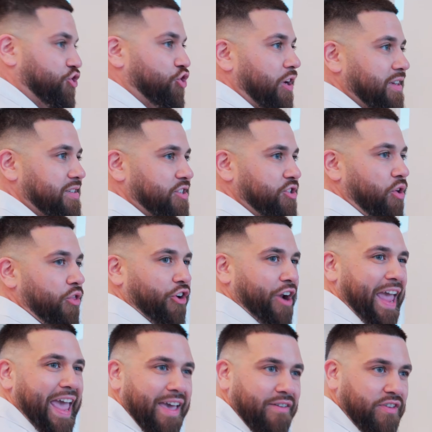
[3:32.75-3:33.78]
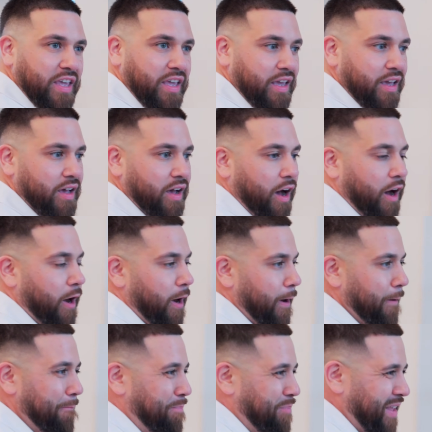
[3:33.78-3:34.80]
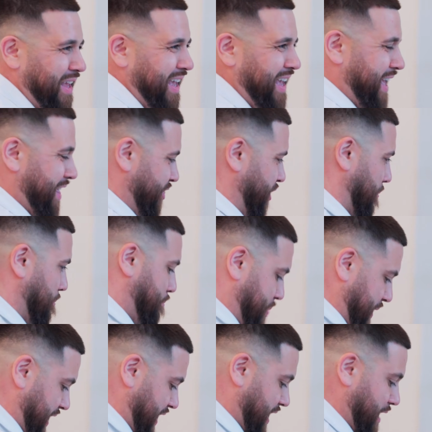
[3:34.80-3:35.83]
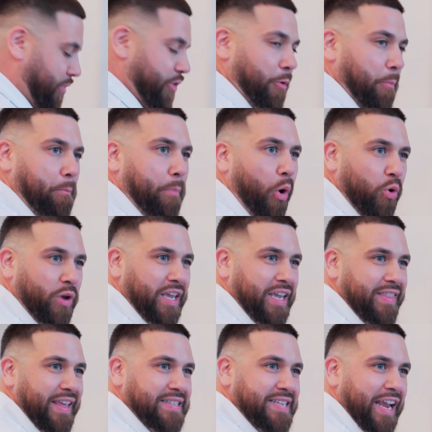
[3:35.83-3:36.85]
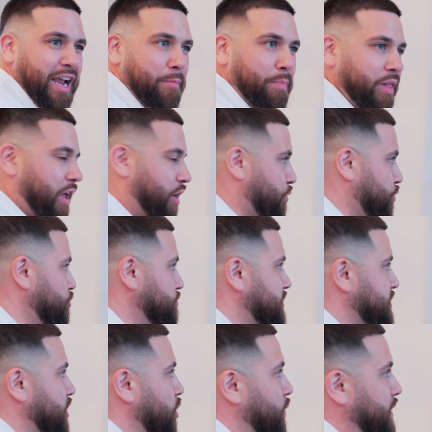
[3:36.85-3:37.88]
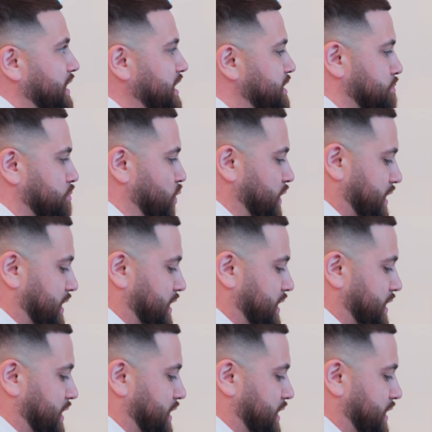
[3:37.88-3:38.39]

truss, you know, they're heavy. They're big and they're bulky. They take up a lot of room. So with these